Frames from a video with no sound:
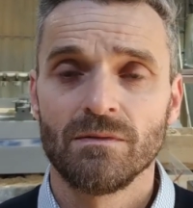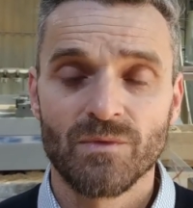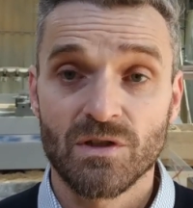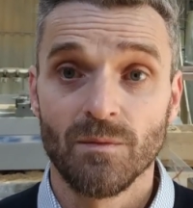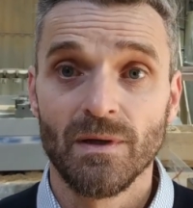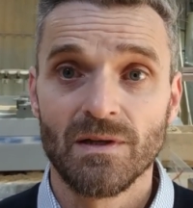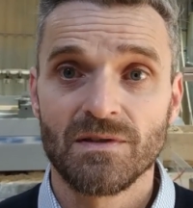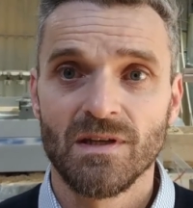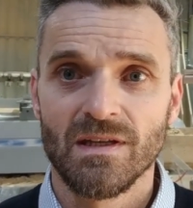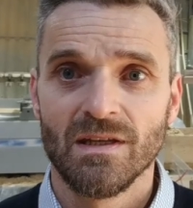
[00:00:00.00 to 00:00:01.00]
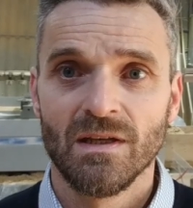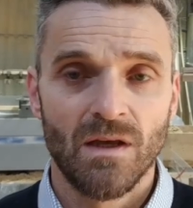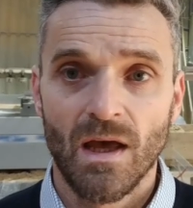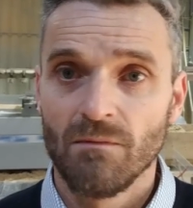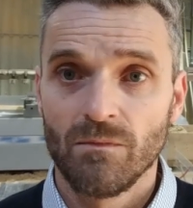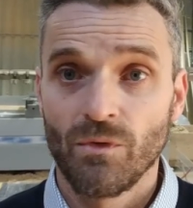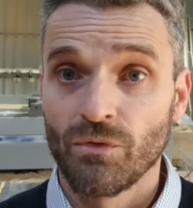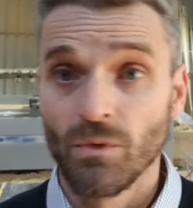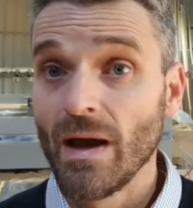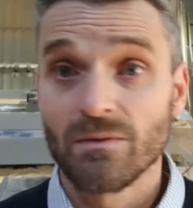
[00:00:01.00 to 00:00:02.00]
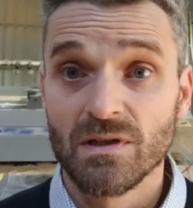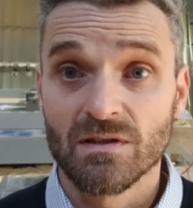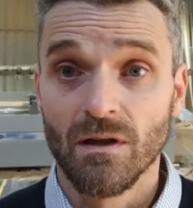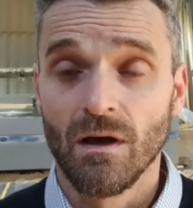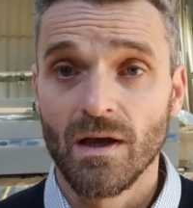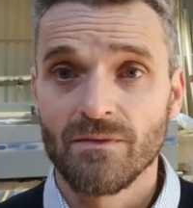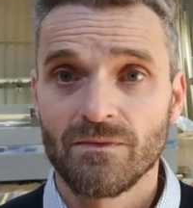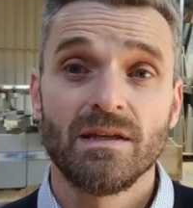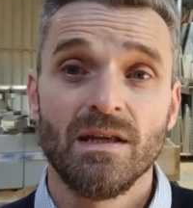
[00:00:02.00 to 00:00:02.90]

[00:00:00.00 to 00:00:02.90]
stability throughout its life.